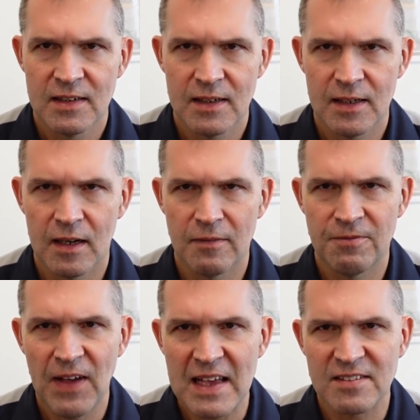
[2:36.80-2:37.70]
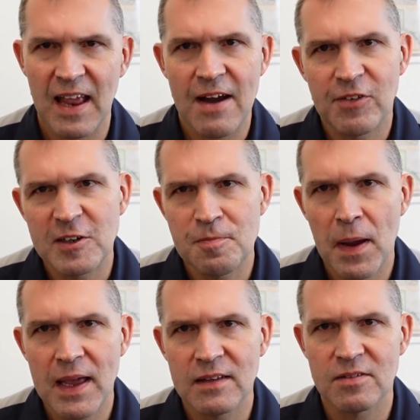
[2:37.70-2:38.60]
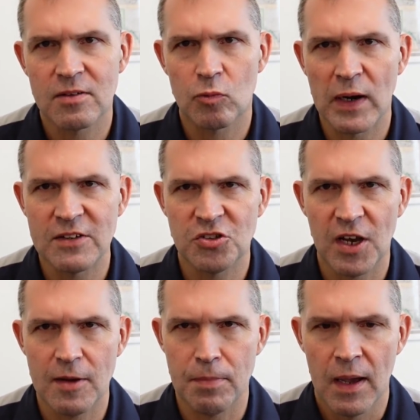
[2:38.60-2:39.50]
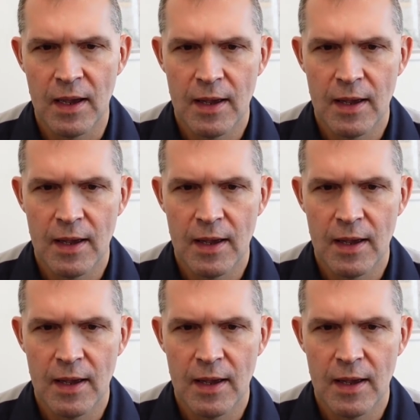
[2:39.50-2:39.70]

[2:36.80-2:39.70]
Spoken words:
average pace race shape.